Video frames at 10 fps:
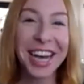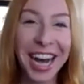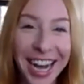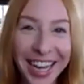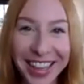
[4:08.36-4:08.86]

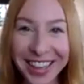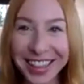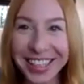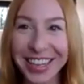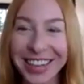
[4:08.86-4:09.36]
uh,
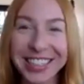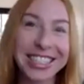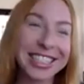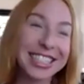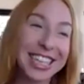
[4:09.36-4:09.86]
you know,
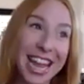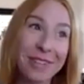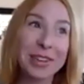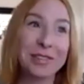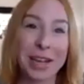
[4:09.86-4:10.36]
yeah,
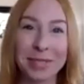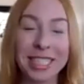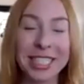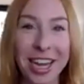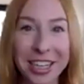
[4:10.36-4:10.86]
we've kept in
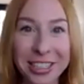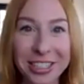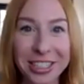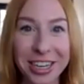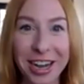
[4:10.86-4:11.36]
touch.
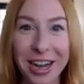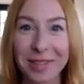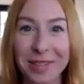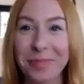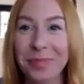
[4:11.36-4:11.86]

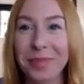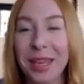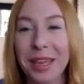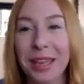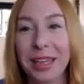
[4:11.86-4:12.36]
Um,
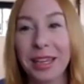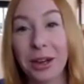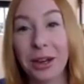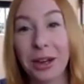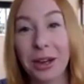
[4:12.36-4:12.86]
you
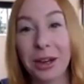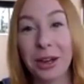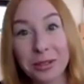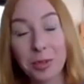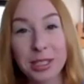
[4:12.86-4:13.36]
know,
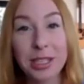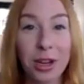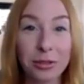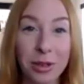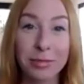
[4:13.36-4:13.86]
the
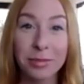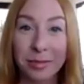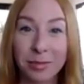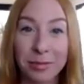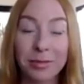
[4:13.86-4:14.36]
presents have
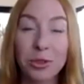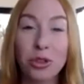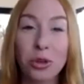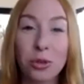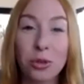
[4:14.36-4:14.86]
gone
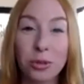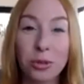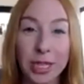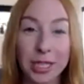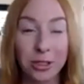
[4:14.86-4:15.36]
from
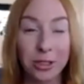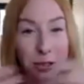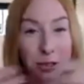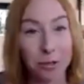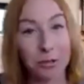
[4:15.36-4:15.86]

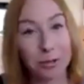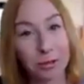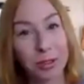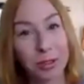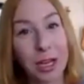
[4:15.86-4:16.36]
jewelry
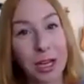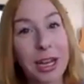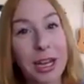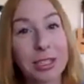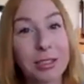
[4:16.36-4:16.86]
to
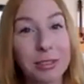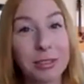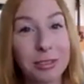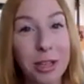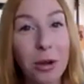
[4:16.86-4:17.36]
a nice
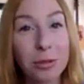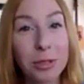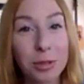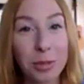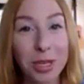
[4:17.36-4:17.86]

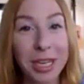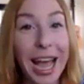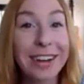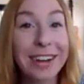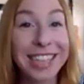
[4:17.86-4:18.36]
note, but
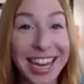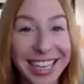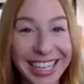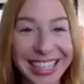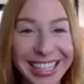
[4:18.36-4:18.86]
I'll take
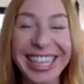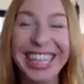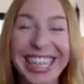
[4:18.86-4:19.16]
it.